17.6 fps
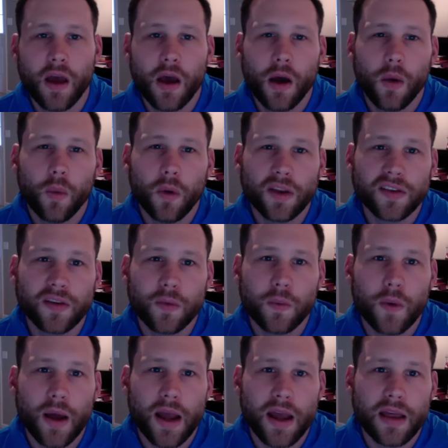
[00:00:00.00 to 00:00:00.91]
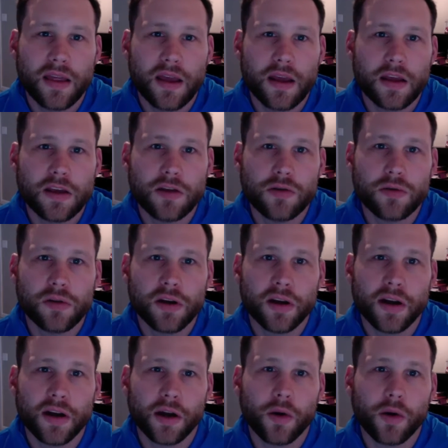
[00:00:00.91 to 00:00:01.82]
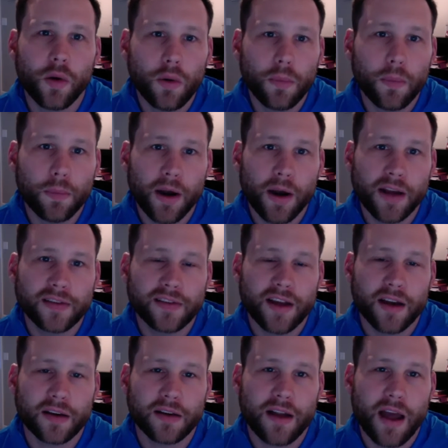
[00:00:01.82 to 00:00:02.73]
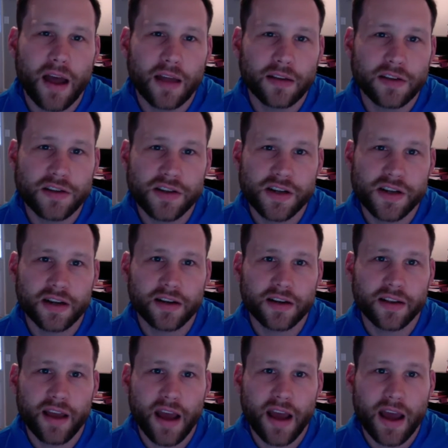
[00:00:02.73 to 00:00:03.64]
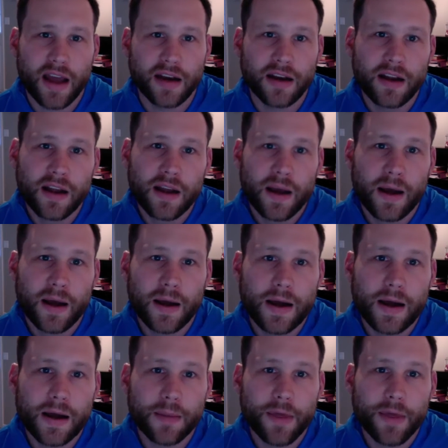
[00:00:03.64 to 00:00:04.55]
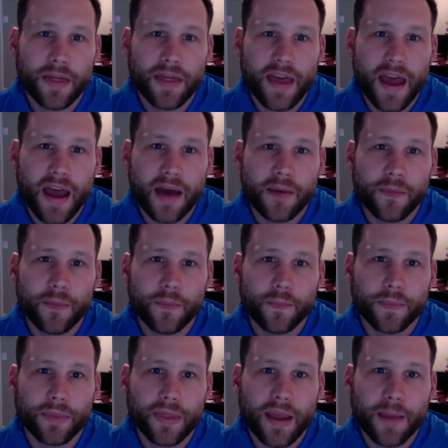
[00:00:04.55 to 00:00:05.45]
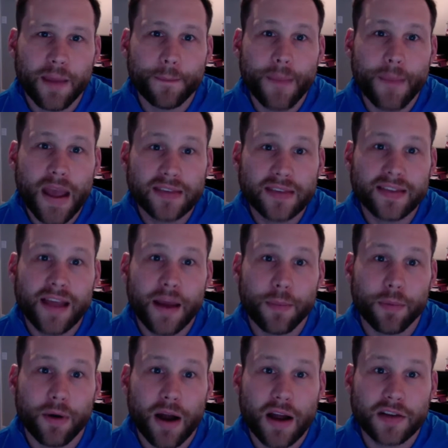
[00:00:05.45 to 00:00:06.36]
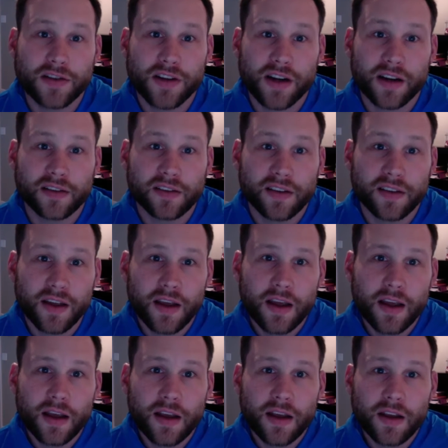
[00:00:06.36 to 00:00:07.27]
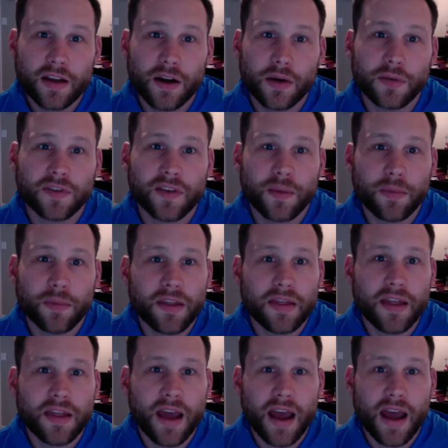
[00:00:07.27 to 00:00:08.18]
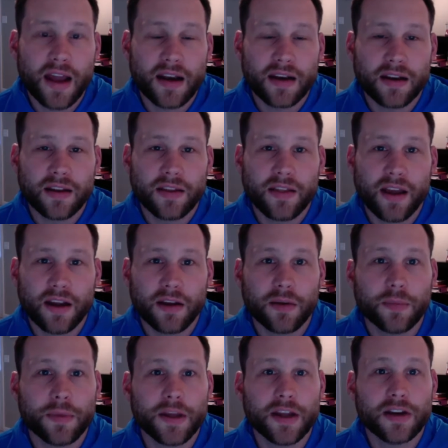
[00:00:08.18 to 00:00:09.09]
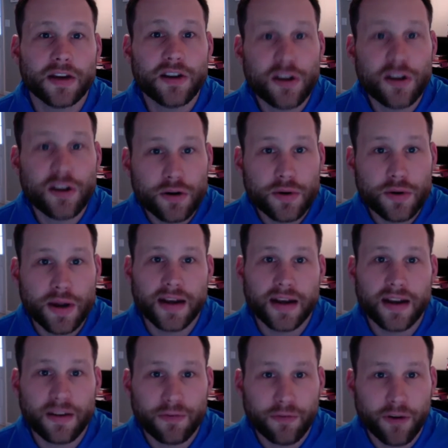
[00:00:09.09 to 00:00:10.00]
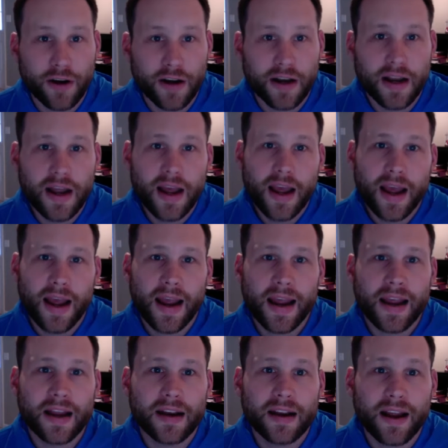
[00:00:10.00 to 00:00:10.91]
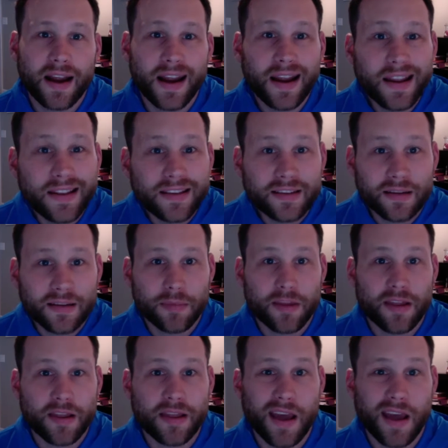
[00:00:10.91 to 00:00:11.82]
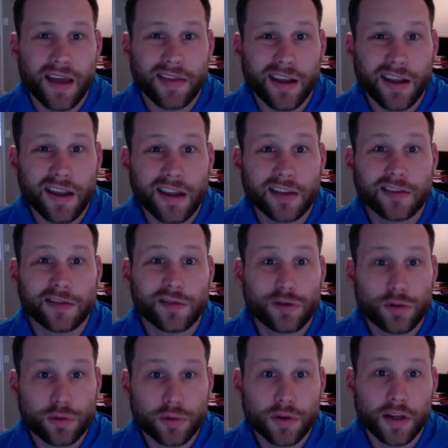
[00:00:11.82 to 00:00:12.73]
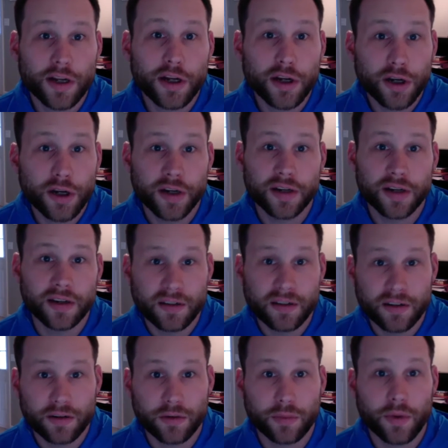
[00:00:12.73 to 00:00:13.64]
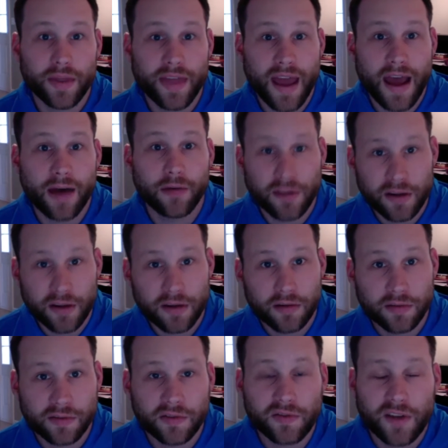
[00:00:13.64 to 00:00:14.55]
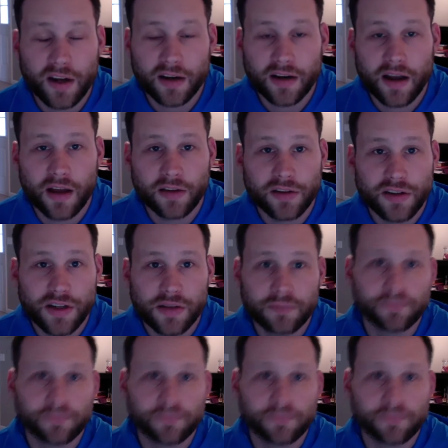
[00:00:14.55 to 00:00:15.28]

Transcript: What's a way that you could incorporate technology into that, that makes that project, something that could be new and different, and something that the kids truly couldn't do without the use of technology.